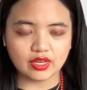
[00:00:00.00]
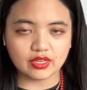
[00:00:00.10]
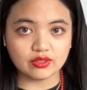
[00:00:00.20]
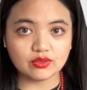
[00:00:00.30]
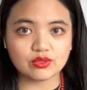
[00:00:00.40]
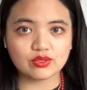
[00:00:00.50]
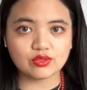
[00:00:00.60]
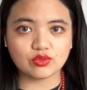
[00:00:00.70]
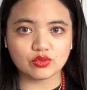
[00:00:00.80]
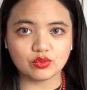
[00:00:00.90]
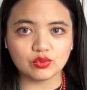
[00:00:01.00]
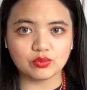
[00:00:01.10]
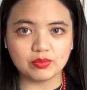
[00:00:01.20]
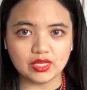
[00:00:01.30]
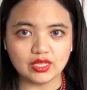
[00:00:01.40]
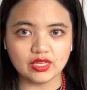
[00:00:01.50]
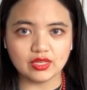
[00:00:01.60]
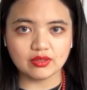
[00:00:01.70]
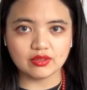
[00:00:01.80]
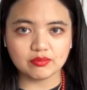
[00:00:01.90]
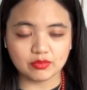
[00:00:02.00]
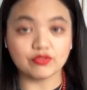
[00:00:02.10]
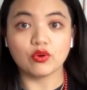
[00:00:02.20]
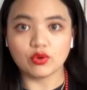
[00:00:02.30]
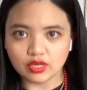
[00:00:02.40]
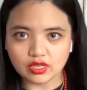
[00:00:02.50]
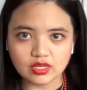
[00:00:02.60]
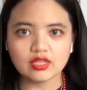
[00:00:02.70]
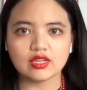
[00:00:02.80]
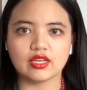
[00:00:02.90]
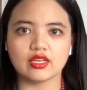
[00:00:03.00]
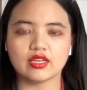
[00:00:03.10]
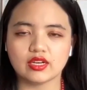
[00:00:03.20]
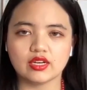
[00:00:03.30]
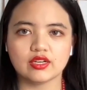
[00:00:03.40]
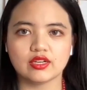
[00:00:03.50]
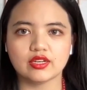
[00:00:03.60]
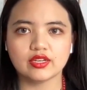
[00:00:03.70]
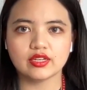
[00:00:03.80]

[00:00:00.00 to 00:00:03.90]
I used to be before, like uh,